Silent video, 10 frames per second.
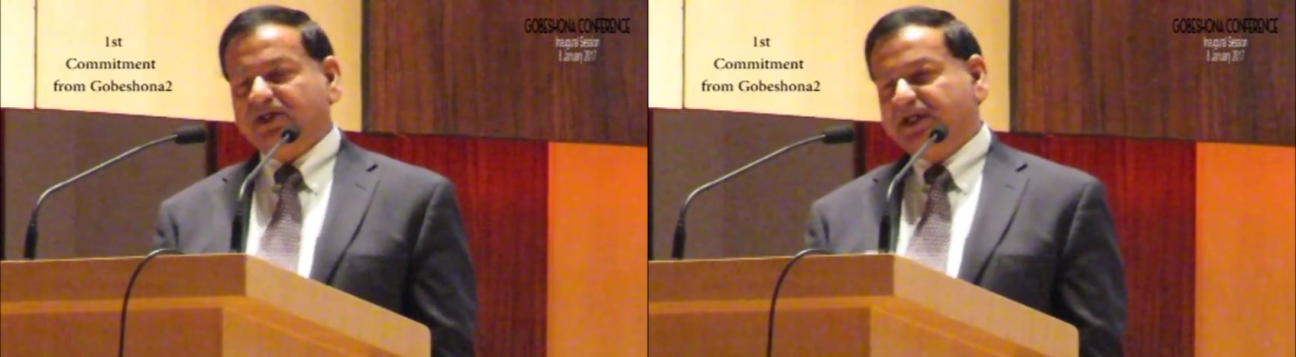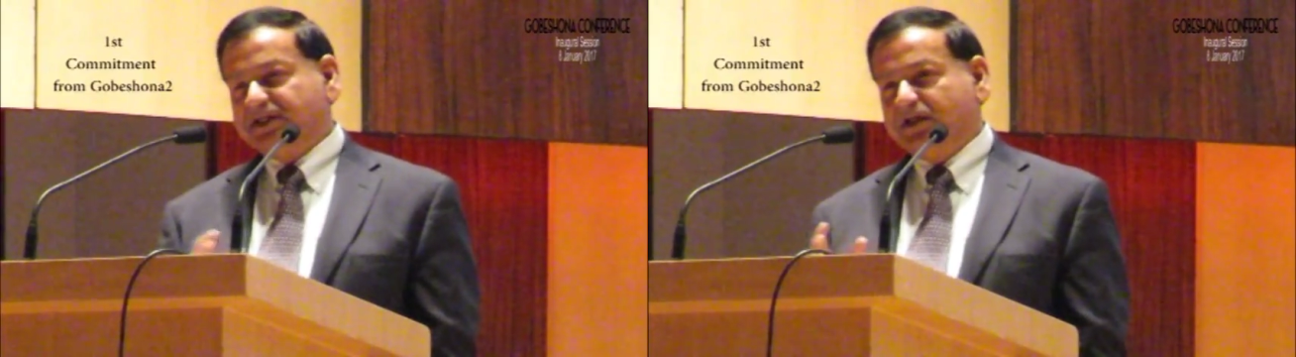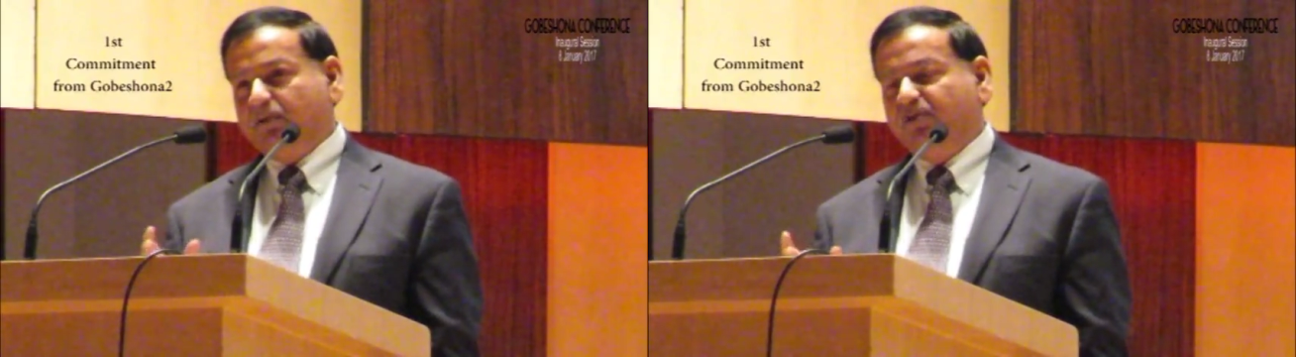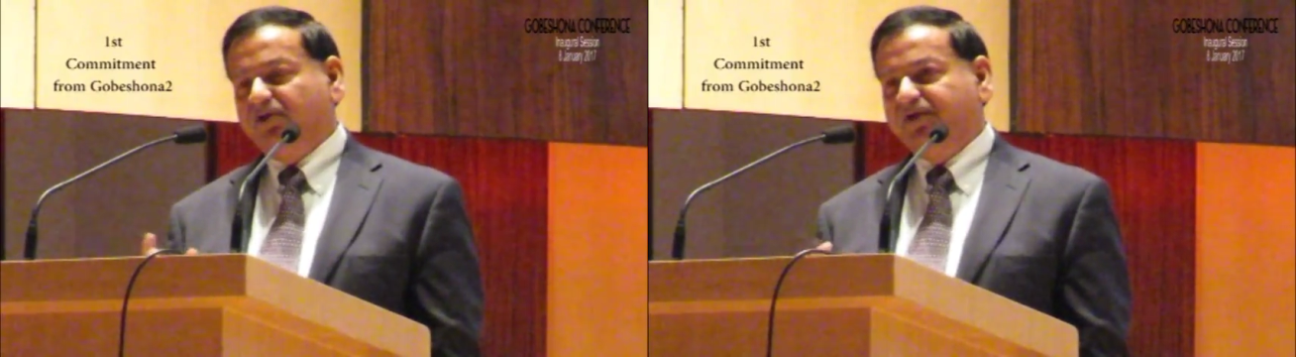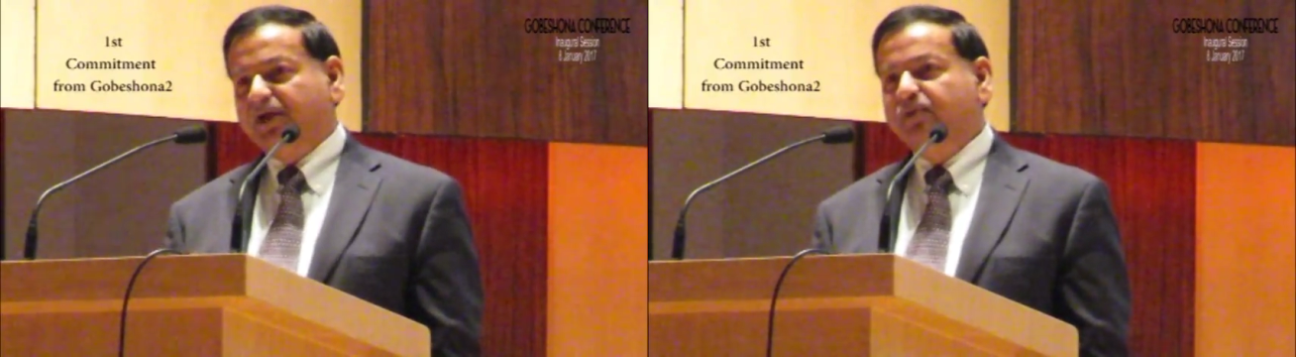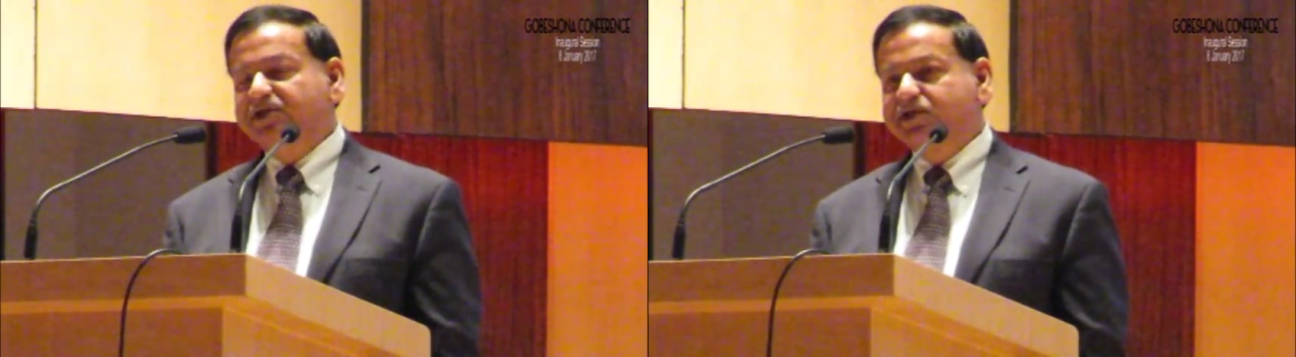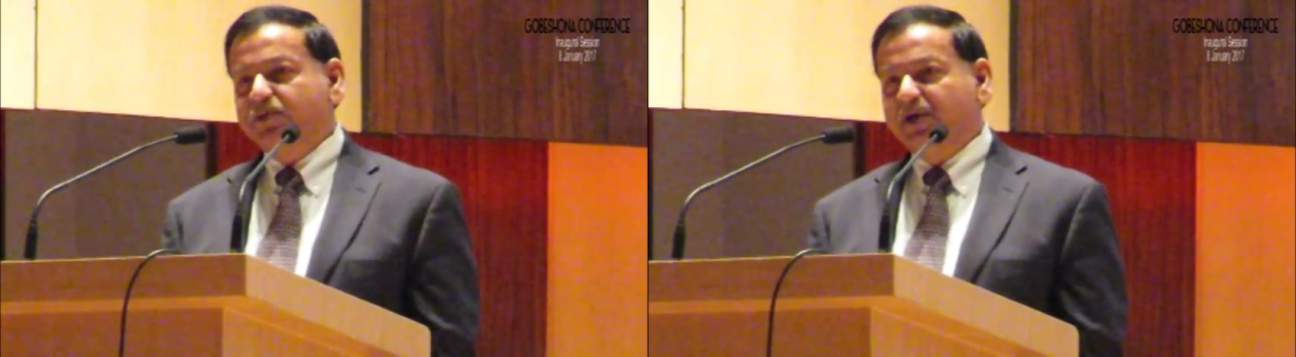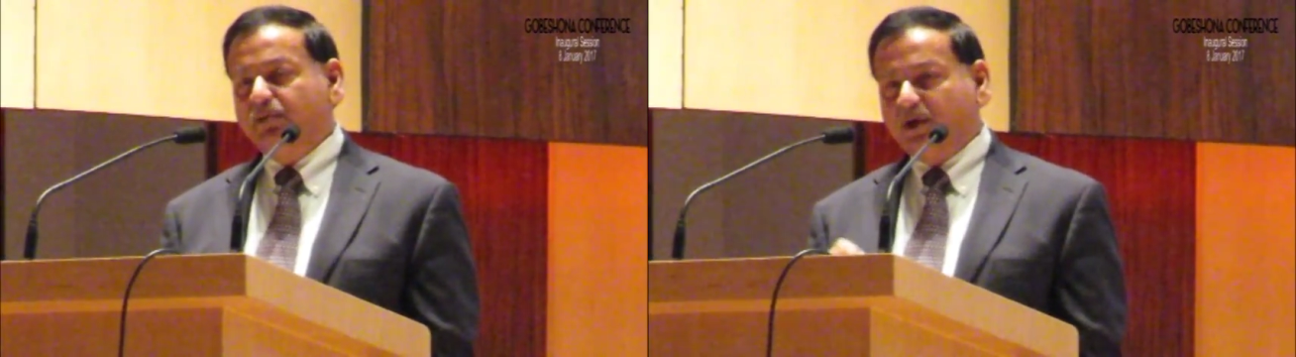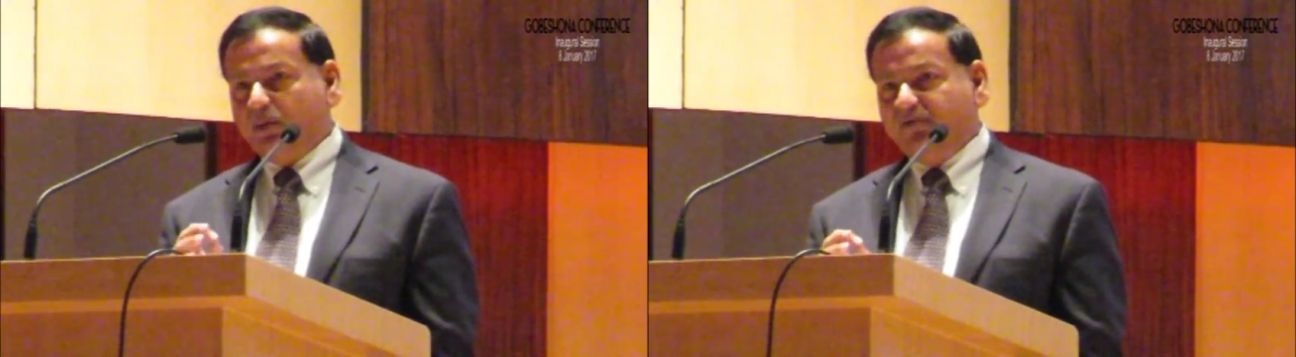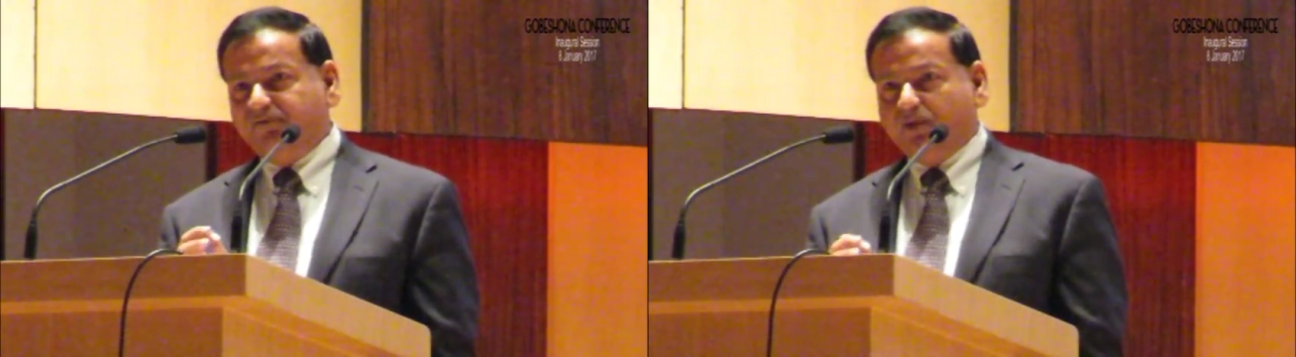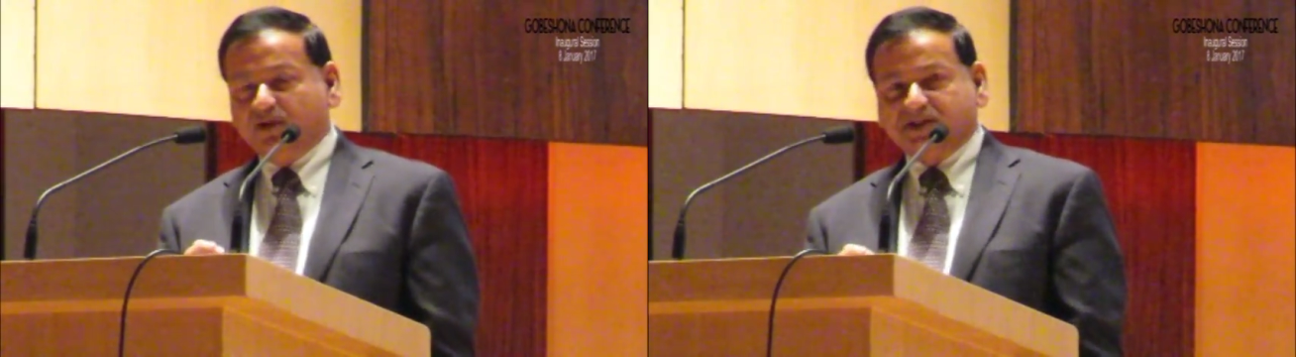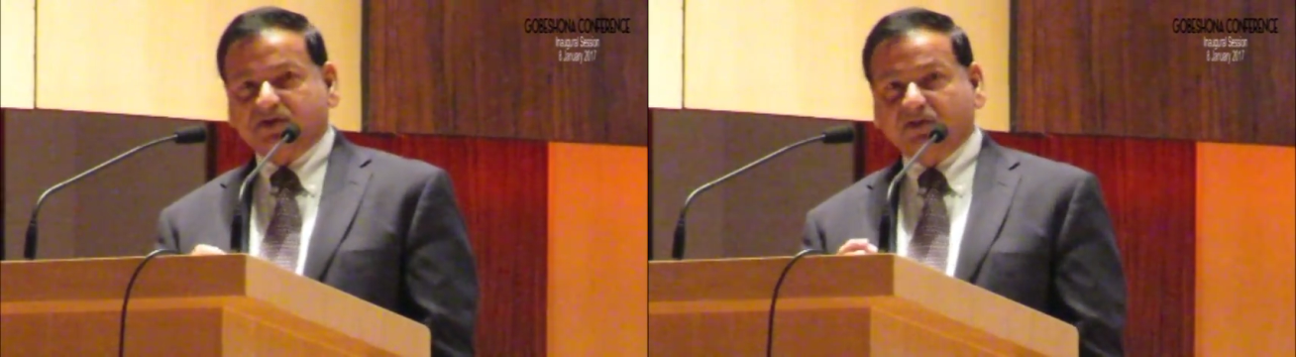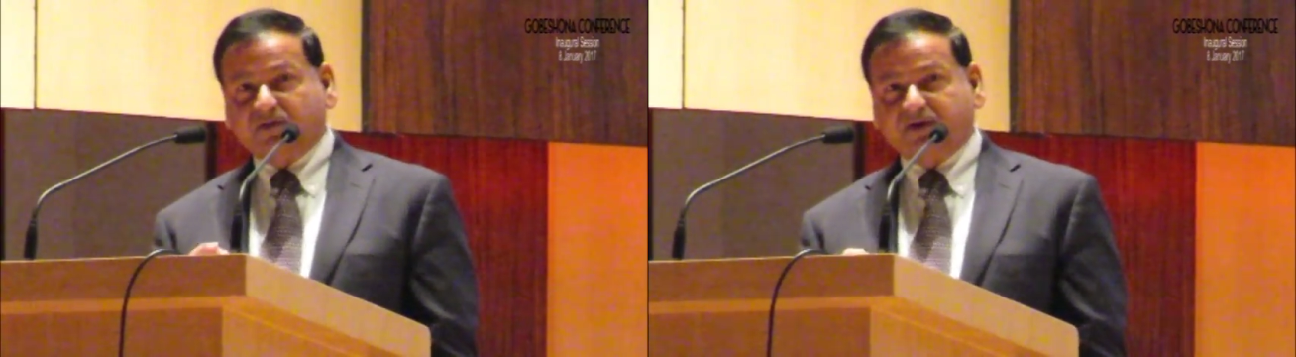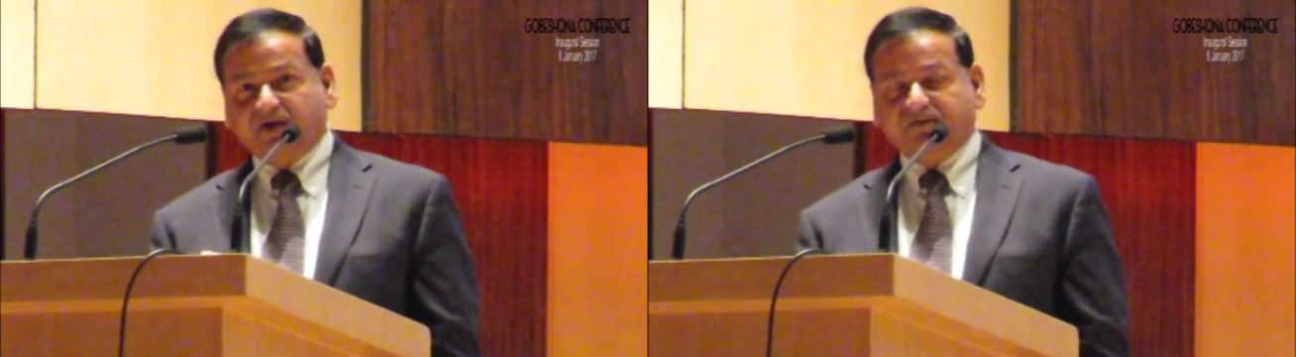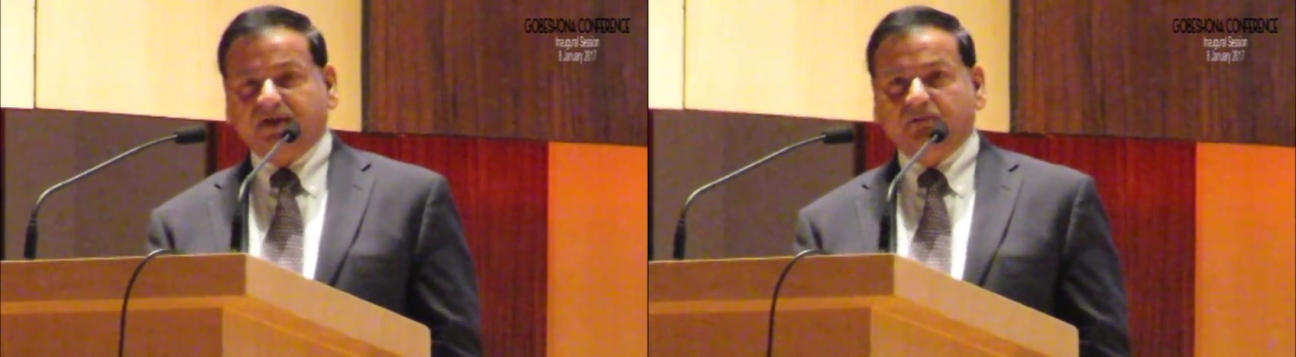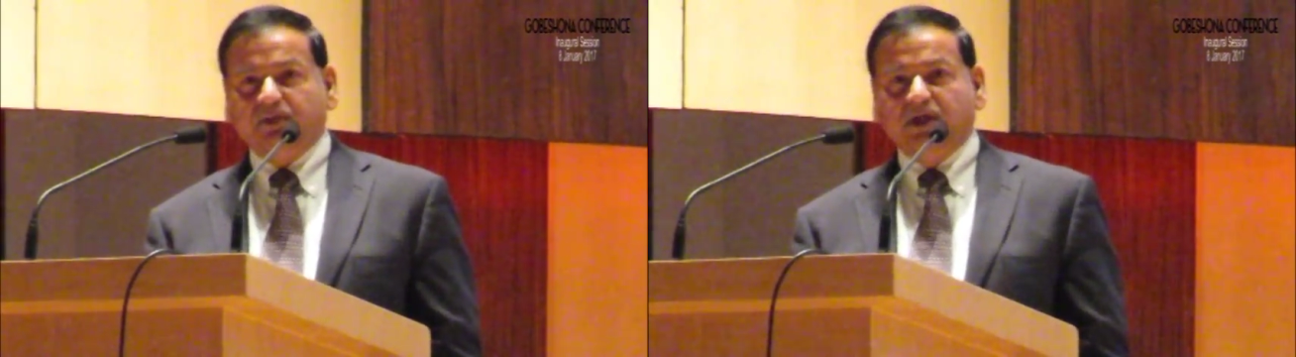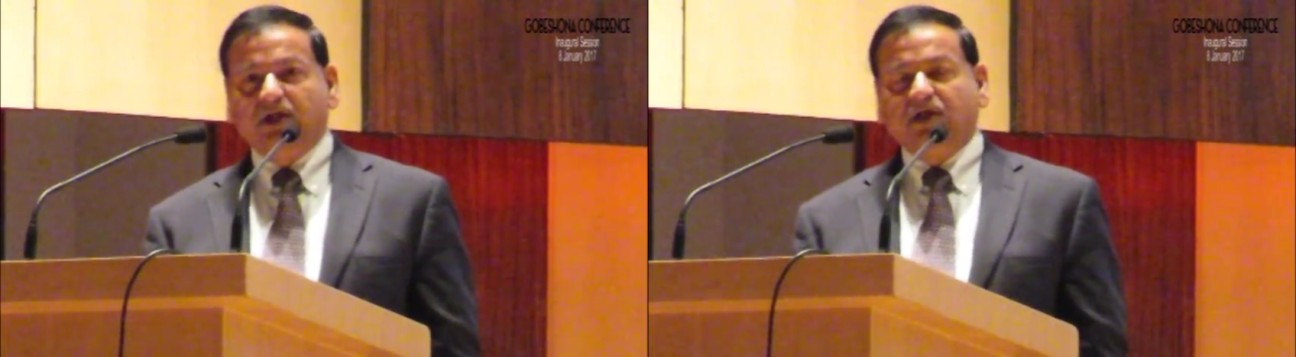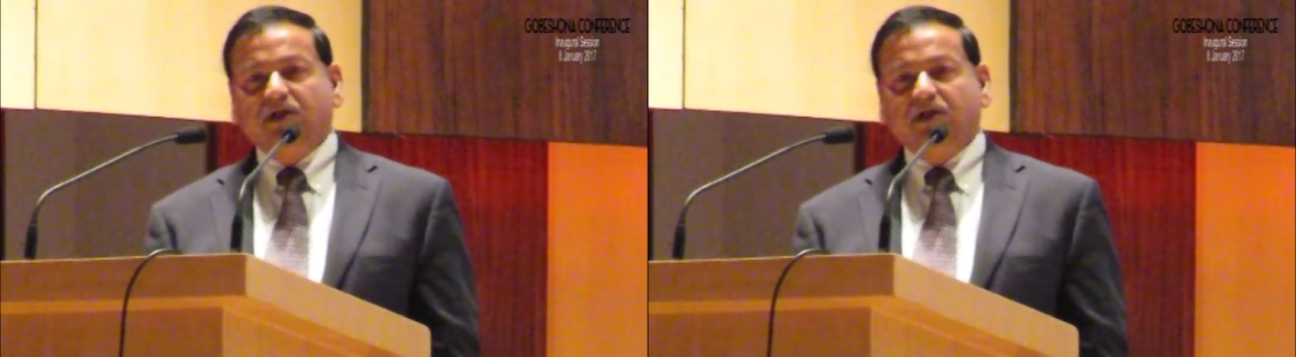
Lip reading: It has a number of elements to it, but we focused on 3 of them.